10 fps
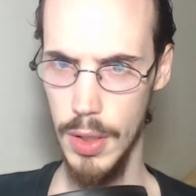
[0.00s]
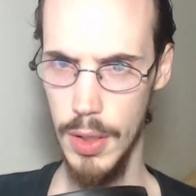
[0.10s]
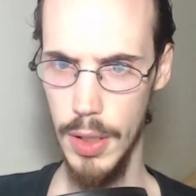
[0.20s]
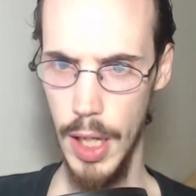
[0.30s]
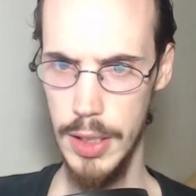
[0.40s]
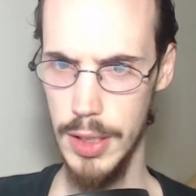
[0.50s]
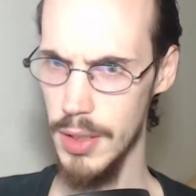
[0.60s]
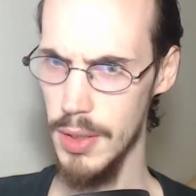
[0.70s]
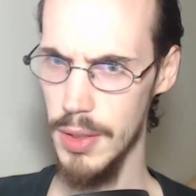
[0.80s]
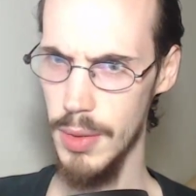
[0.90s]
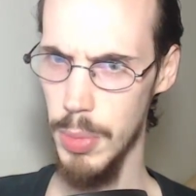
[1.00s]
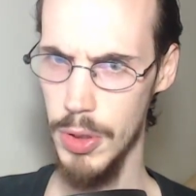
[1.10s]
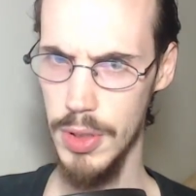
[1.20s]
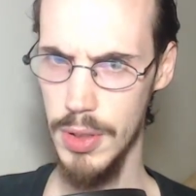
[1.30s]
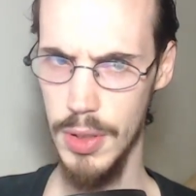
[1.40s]
Glass
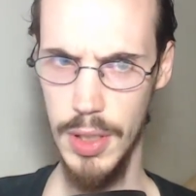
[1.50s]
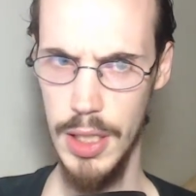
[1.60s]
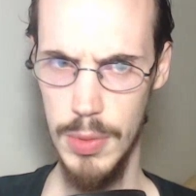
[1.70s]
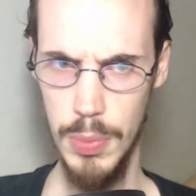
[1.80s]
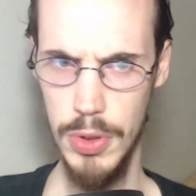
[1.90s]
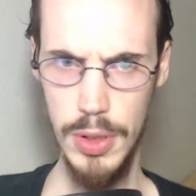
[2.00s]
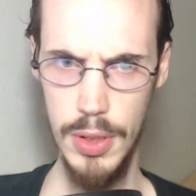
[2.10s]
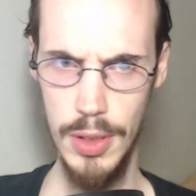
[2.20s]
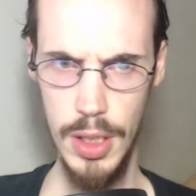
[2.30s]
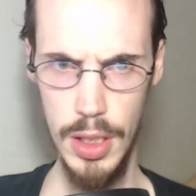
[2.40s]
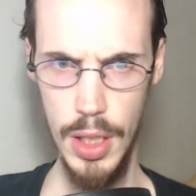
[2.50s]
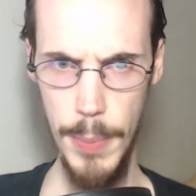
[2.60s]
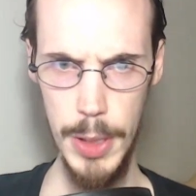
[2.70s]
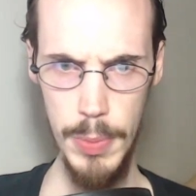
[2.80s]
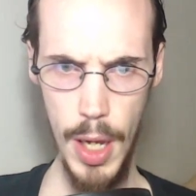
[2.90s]
person, of person,
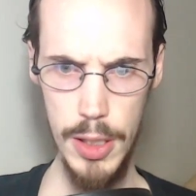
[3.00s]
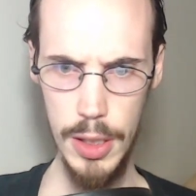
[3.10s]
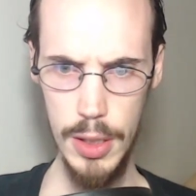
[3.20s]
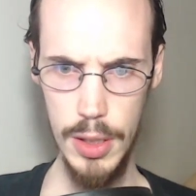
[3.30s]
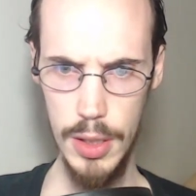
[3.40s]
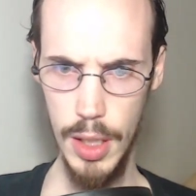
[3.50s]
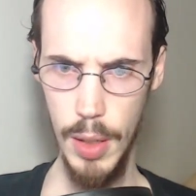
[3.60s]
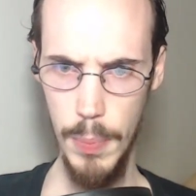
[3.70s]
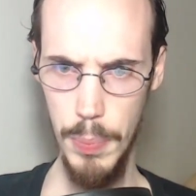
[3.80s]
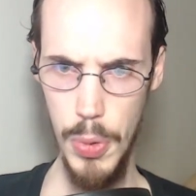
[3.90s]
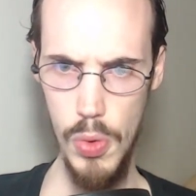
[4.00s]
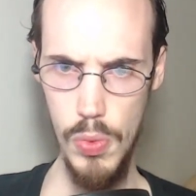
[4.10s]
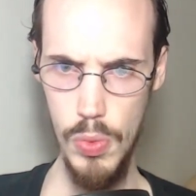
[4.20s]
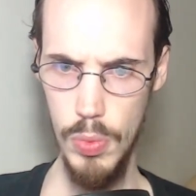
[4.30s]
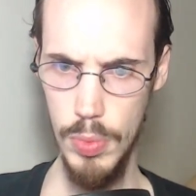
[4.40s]
compass magic. It's like
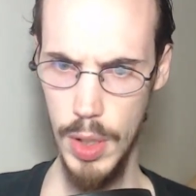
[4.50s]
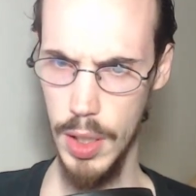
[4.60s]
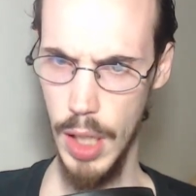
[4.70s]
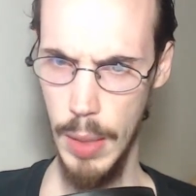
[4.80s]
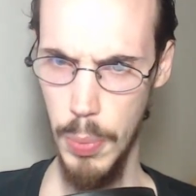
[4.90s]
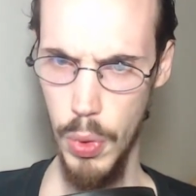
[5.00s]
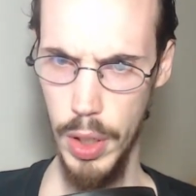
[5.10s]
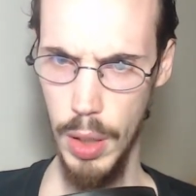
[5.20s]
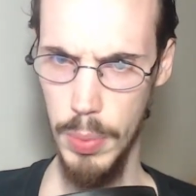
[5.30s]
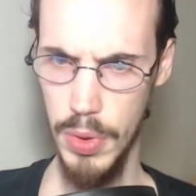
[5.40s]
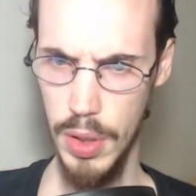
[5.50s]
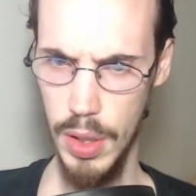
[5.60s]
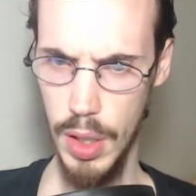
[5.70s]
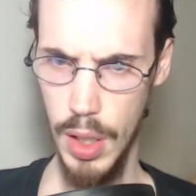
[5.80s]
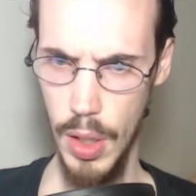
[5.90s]
boom, and like point up.
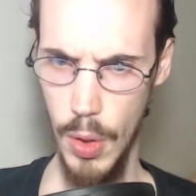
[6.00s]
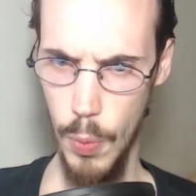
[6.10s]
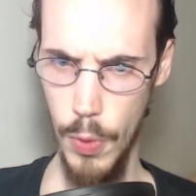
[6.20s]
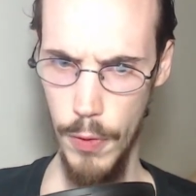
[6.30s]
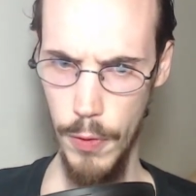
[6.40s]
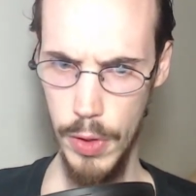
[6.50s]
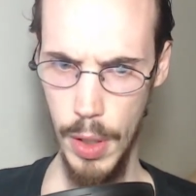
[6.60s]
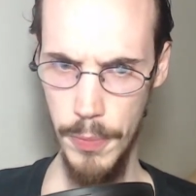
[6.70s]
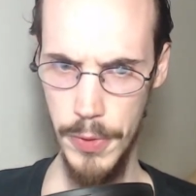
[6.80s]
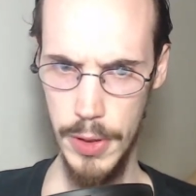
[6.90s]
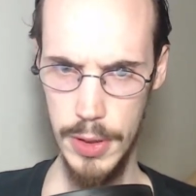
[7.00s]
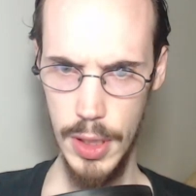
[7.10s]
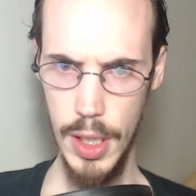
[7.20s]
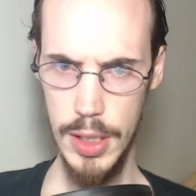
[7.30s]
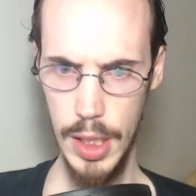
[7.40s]
Willful compass.
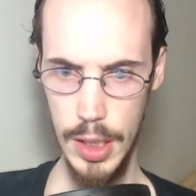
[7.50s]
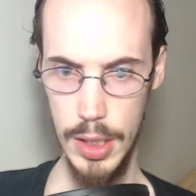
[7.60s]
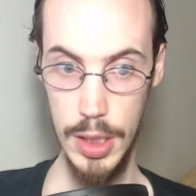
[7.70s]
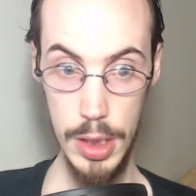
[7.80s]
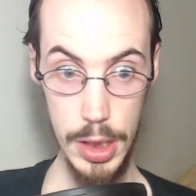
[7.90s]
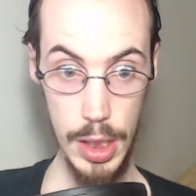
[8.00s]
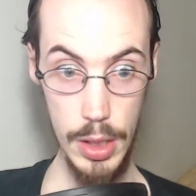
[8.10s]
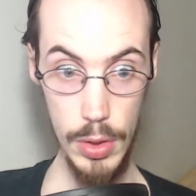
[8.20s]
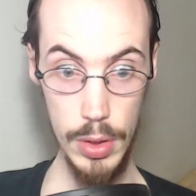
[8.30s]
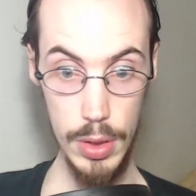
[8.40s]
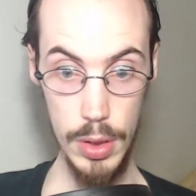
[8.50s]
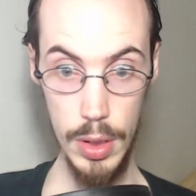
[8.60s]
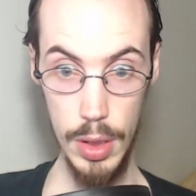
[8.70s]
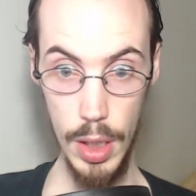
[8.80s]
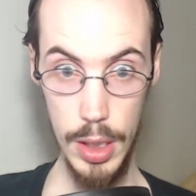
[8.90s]
It's like send their
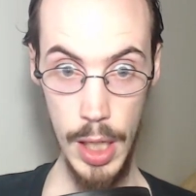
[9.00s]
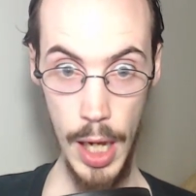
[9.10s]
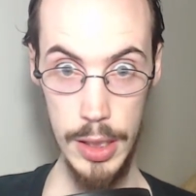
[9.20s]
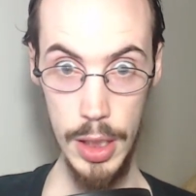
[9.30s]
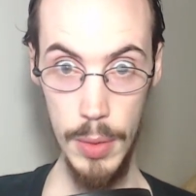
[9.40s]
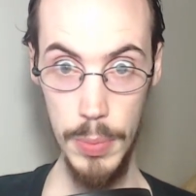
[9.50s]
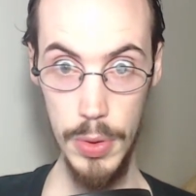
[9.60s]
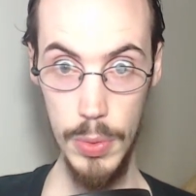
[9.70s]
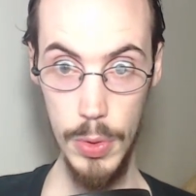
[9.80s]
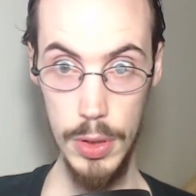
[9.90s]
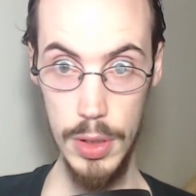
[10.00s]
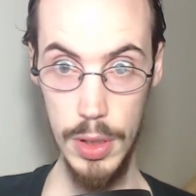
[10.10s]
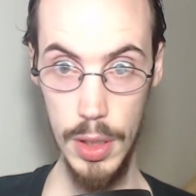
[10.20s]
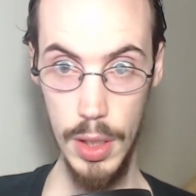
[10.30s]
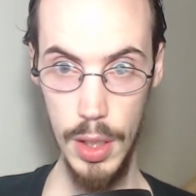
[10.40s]
attacks upwards.
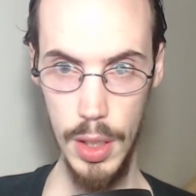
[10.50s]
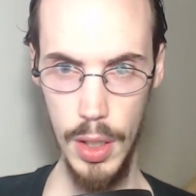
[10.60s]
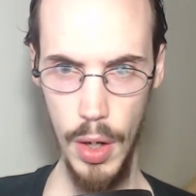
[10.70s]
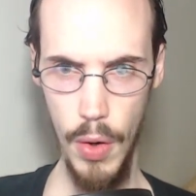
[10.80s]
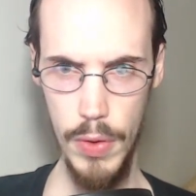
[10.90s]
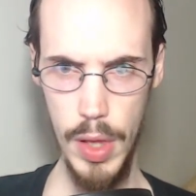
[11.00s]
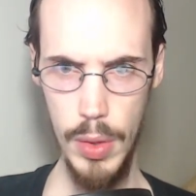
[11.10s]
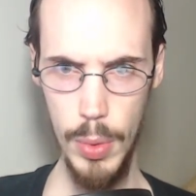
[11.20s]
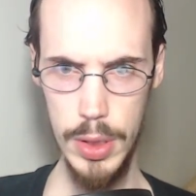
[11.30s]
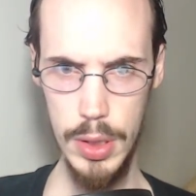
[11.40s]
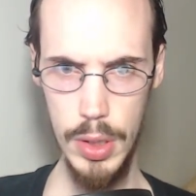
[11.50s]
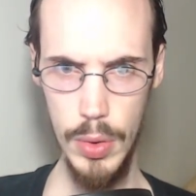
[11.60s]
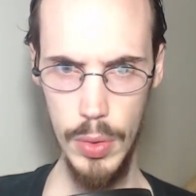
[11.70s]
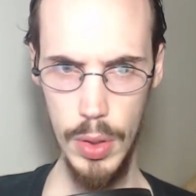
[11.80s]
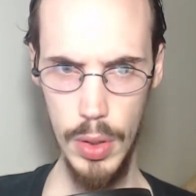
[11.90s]
I'll leave the rest to
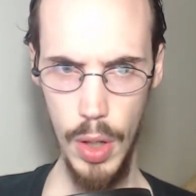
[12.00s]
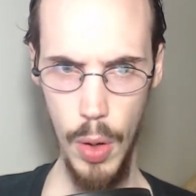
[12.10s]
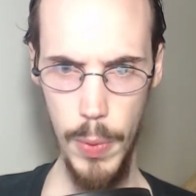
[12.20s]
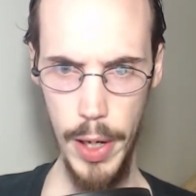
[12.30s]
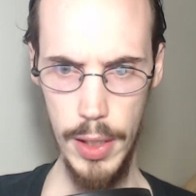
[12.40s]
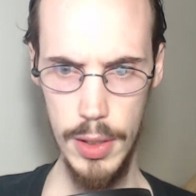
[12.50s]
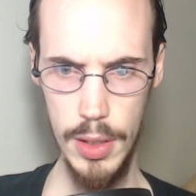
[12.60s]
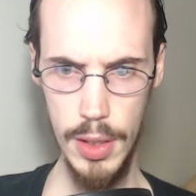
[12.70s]
you. All right.